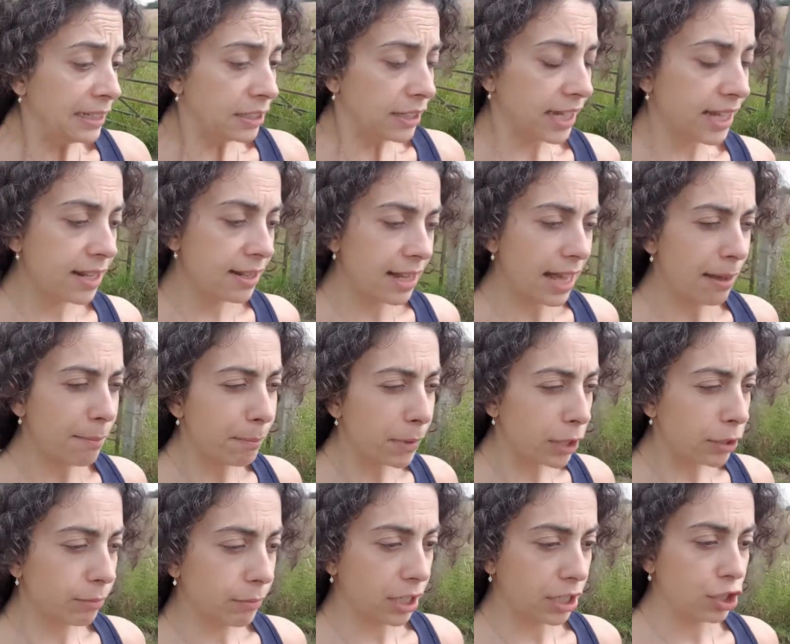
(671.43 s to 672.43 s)
In that
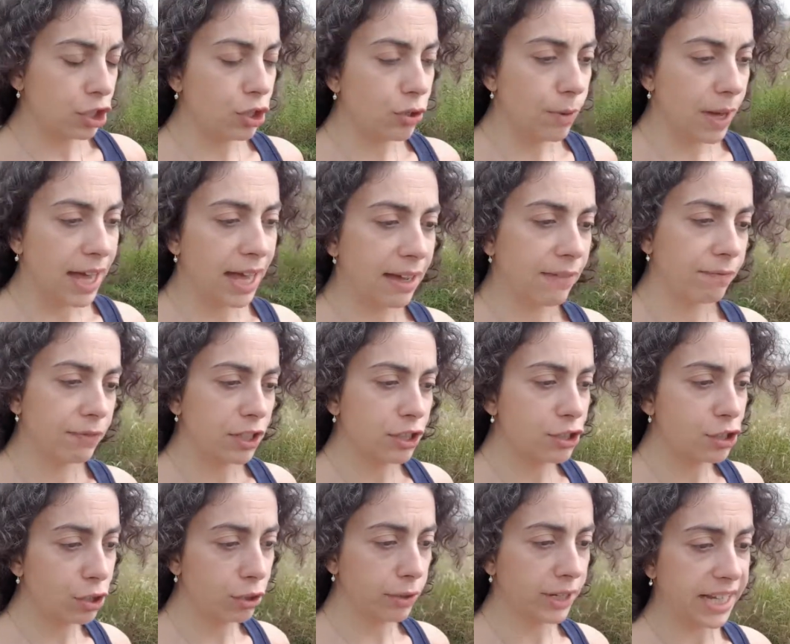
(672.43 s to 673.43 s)
moment, you have the
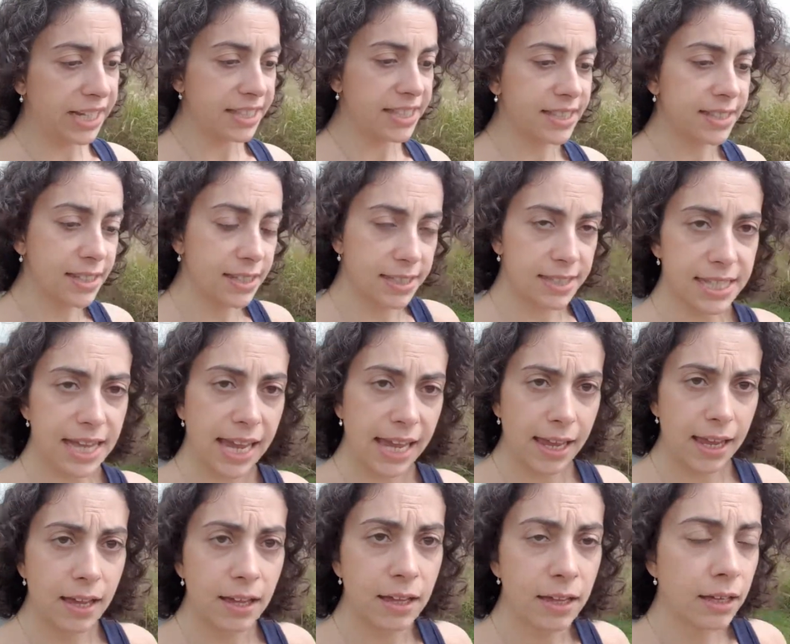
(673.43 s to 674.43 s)
choice to
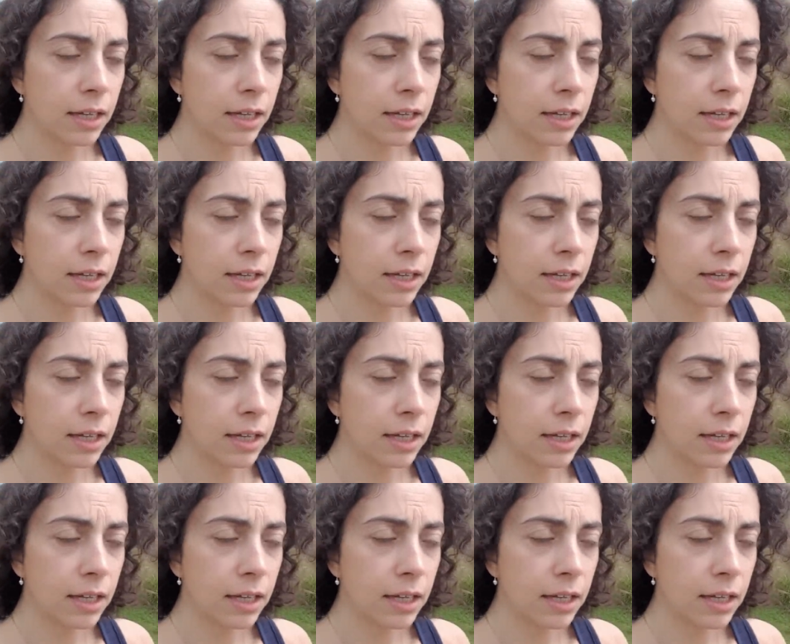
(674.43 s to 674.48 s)
say,